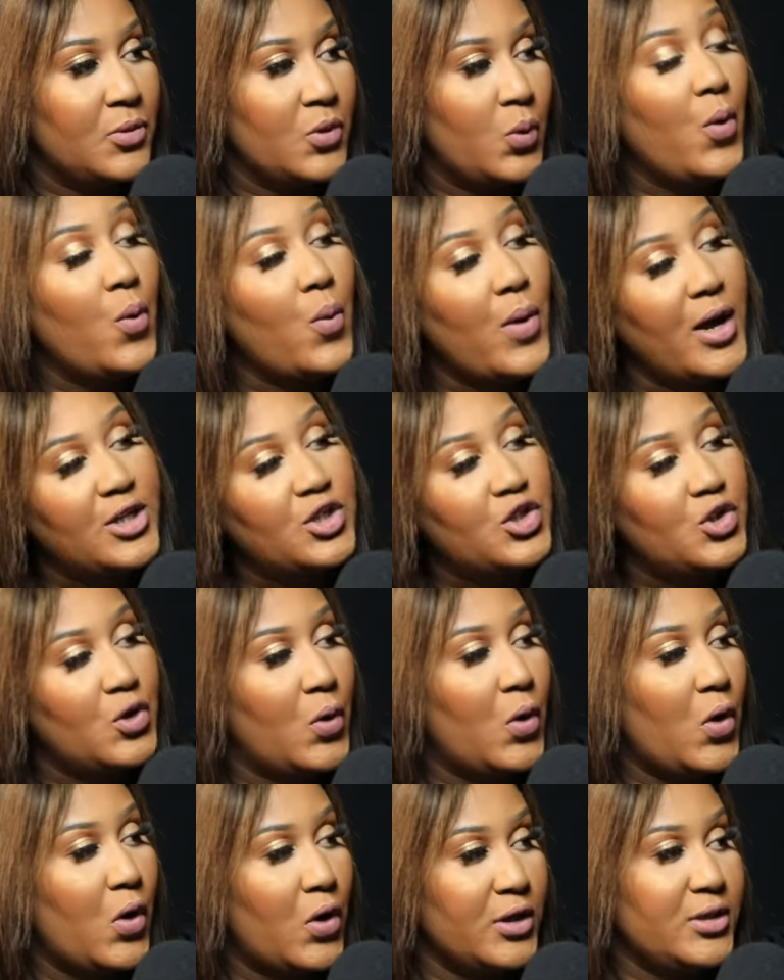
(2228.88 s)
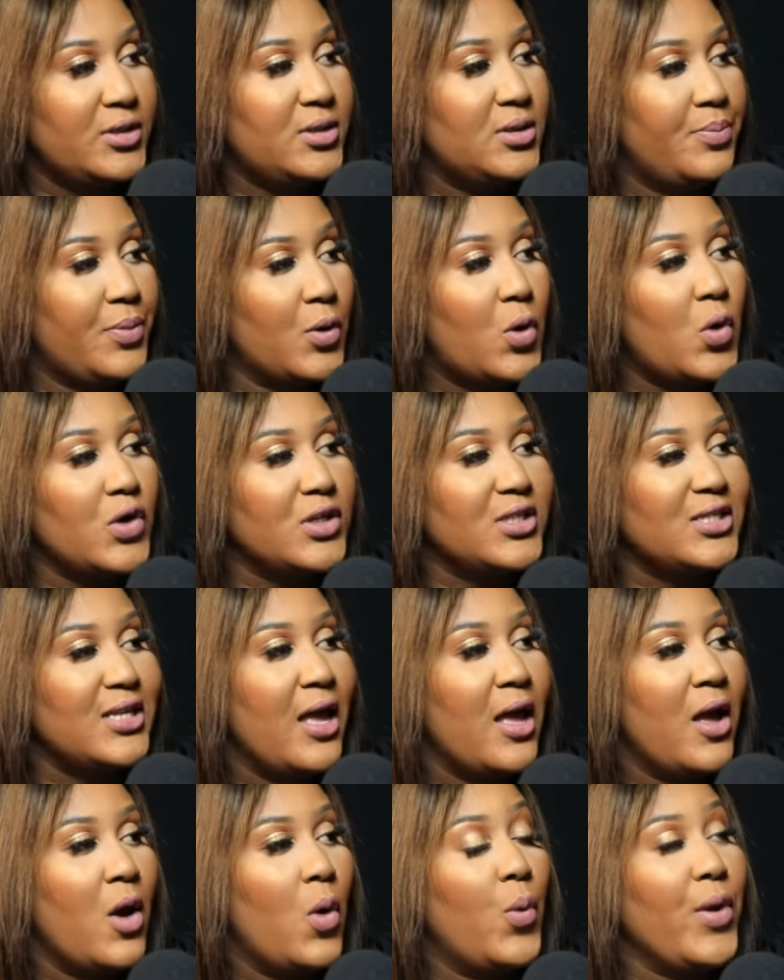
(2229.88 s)
We want your God because
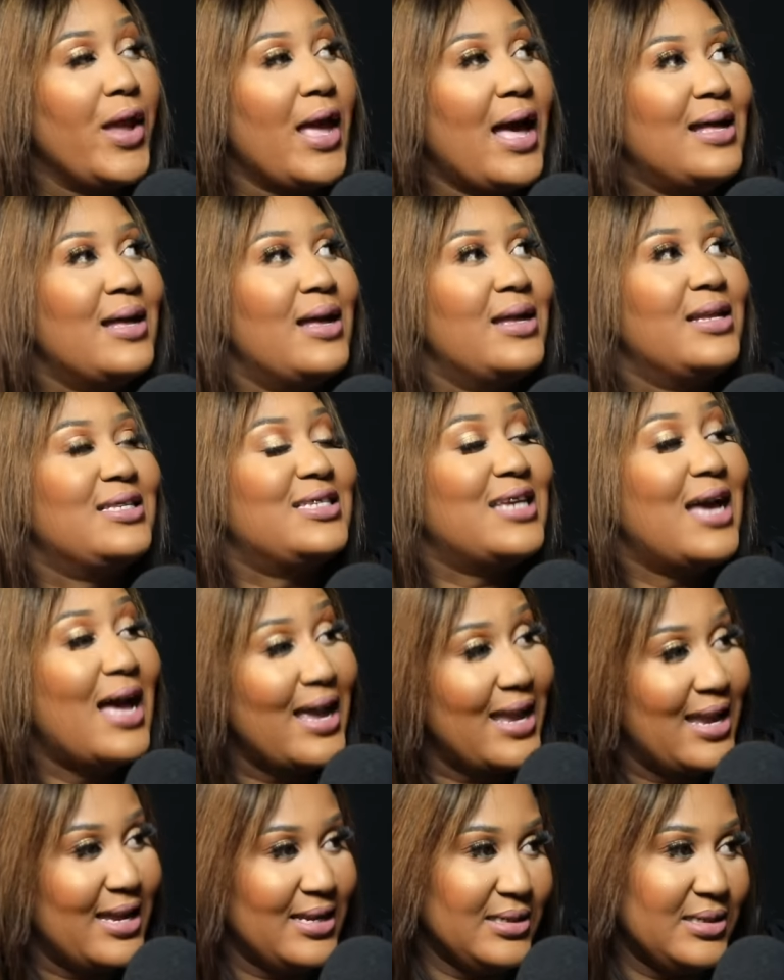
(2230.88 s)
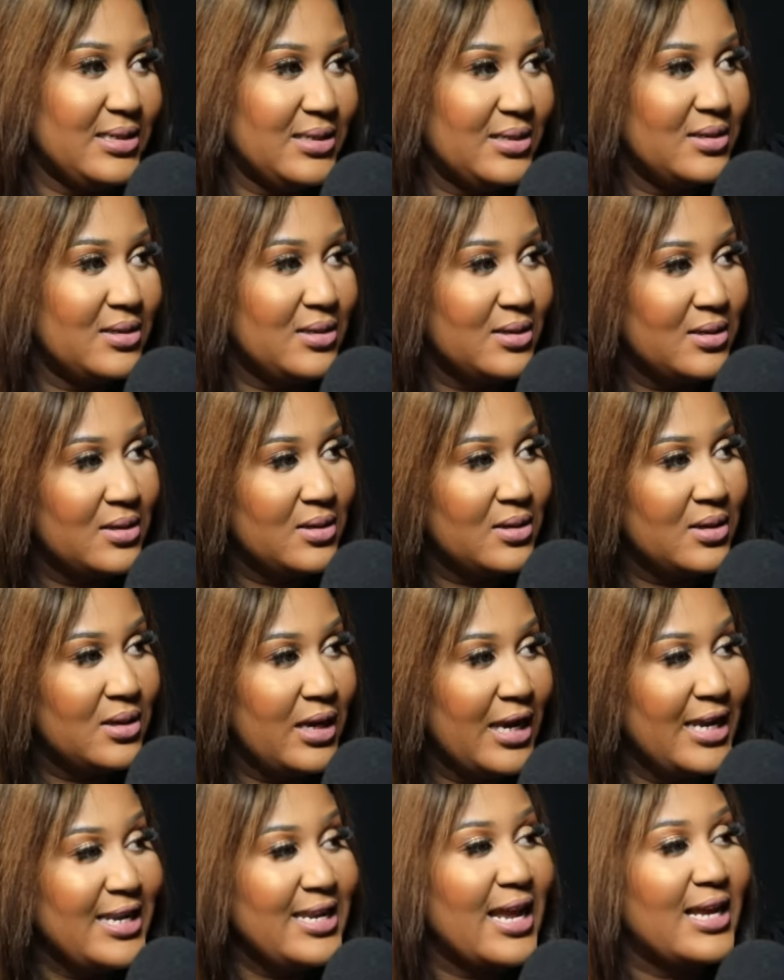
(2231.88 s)
we are tired.
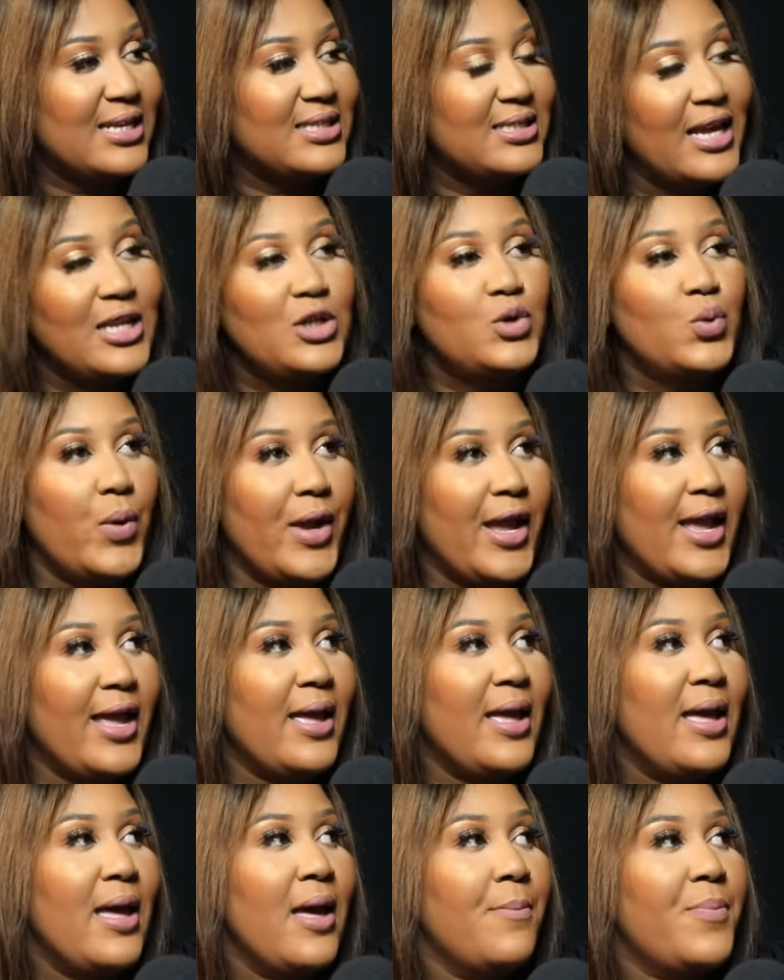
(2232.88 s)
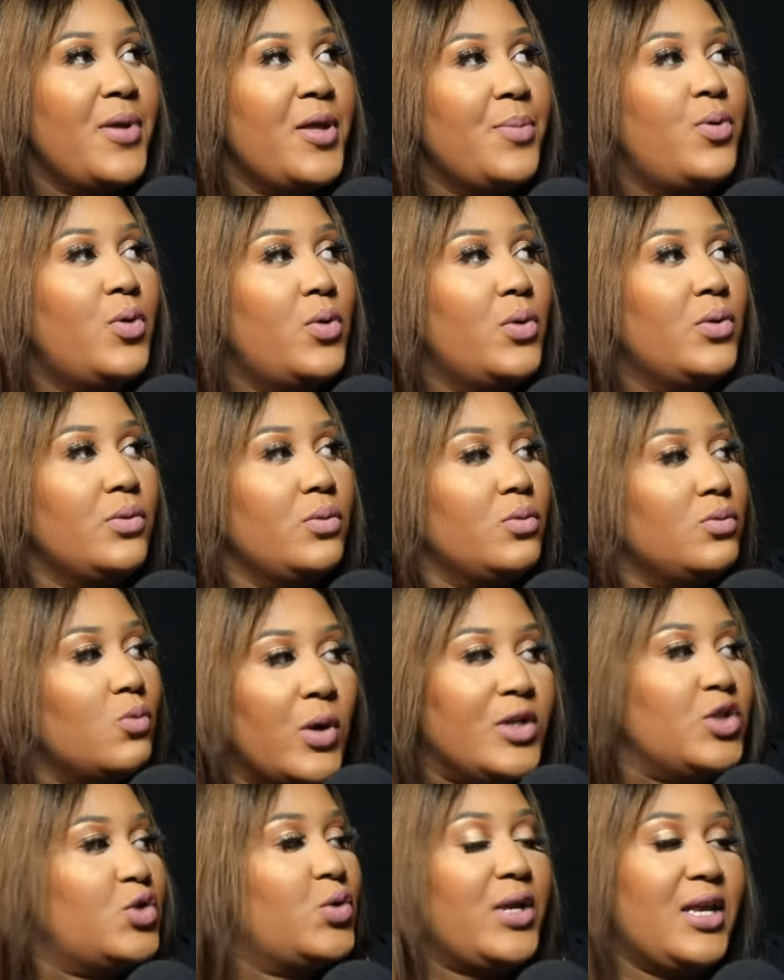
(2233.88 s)
In extent where people
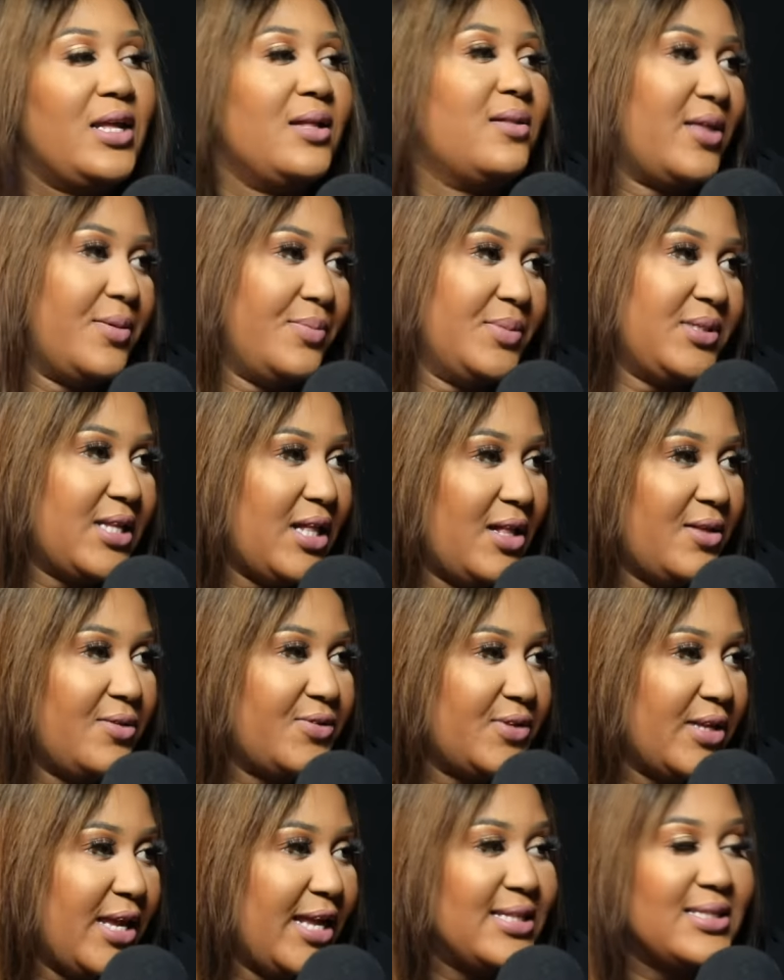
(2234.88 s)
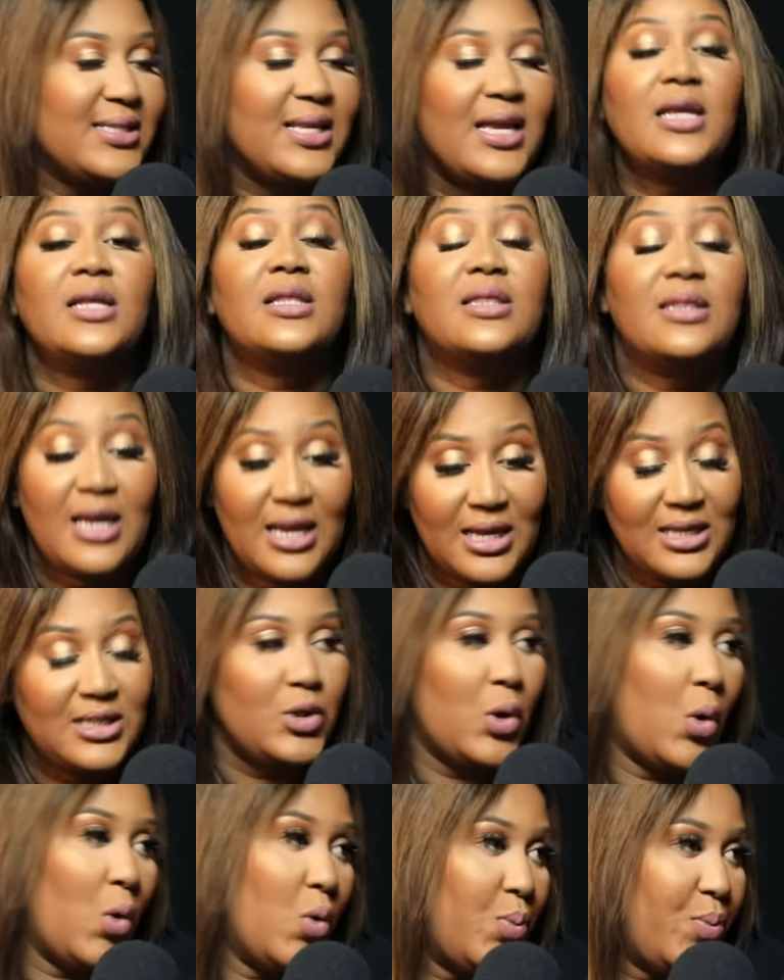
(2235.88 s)
want to kill themselves and say, there is
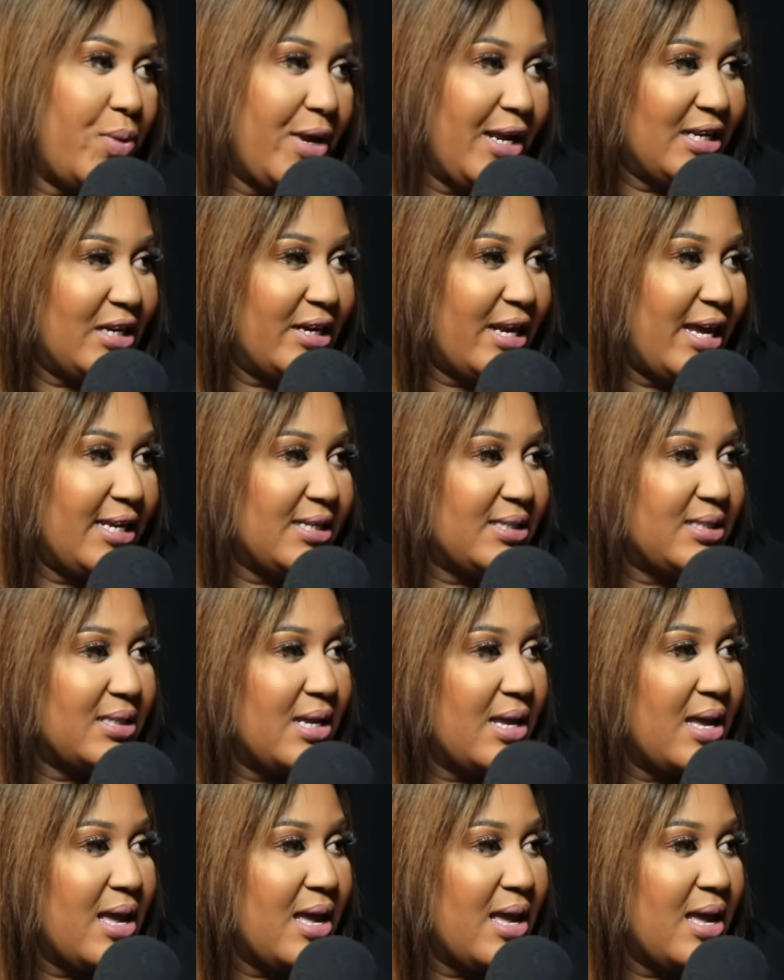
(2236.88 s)
hope in Christ.